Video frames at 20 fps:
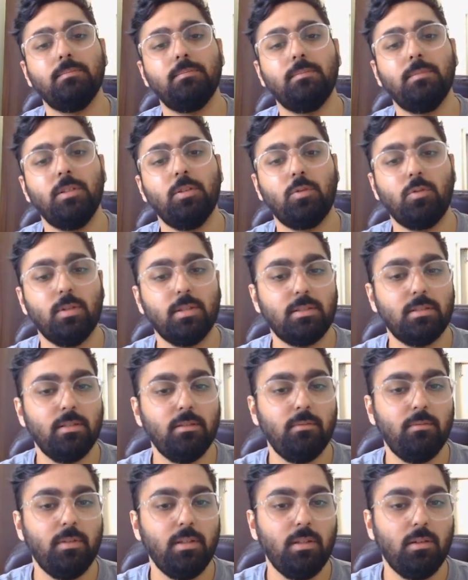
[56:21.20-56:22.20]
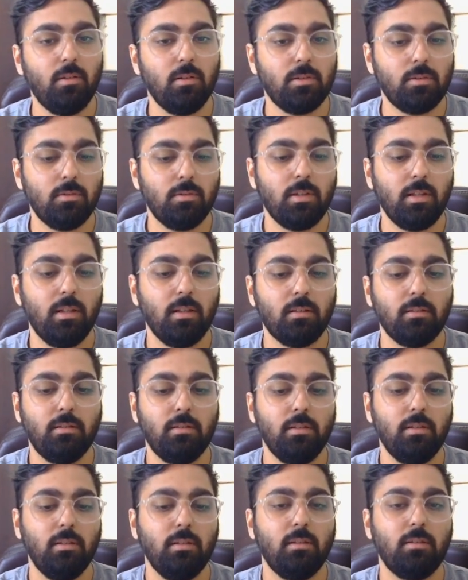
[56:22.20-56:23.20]
new question. We also take
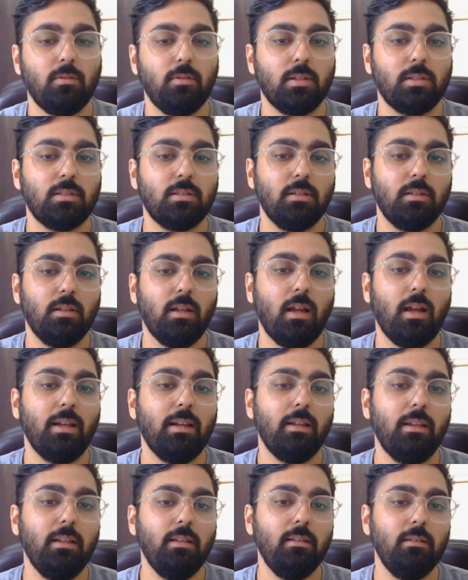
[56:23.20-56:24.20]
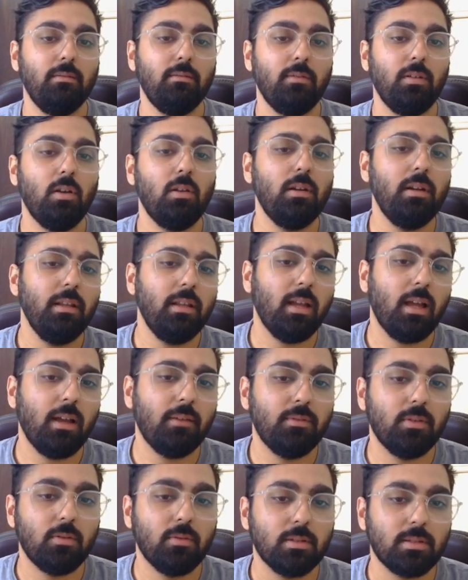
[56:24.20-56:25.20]
the question ID. We already
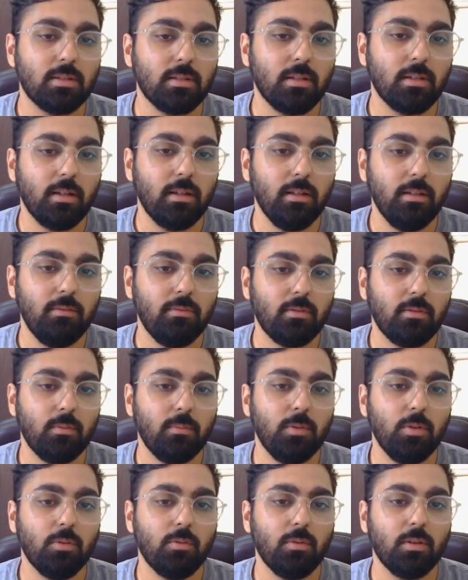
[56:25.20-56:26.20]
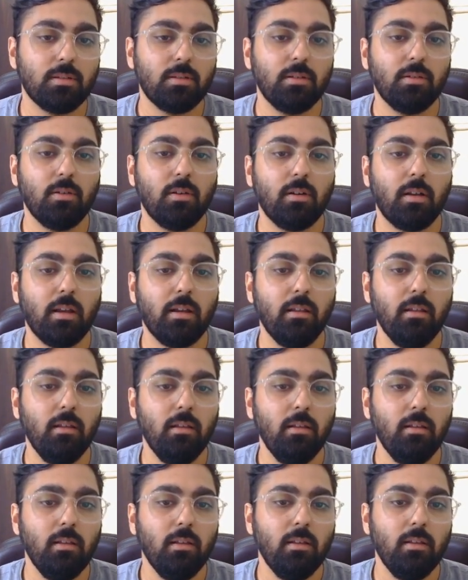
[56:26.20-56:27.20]
have the question ID from new question.id,
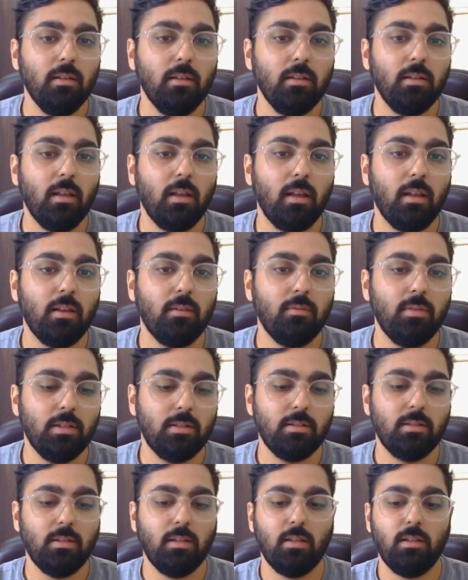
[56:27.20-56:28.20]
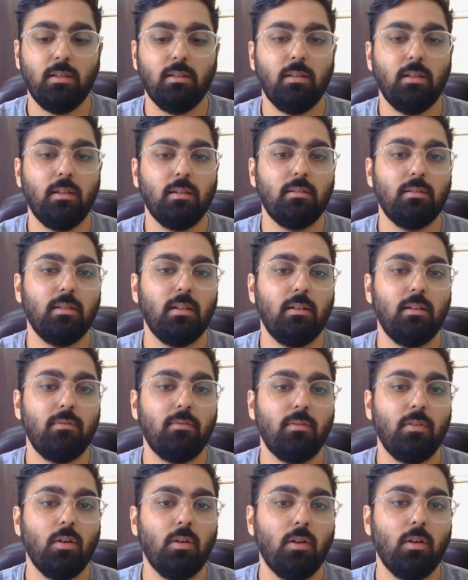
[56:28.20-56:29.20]
and we say that self
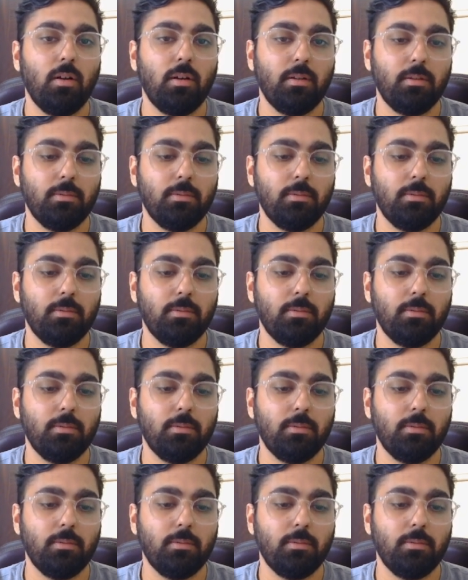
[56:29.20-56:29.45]
dot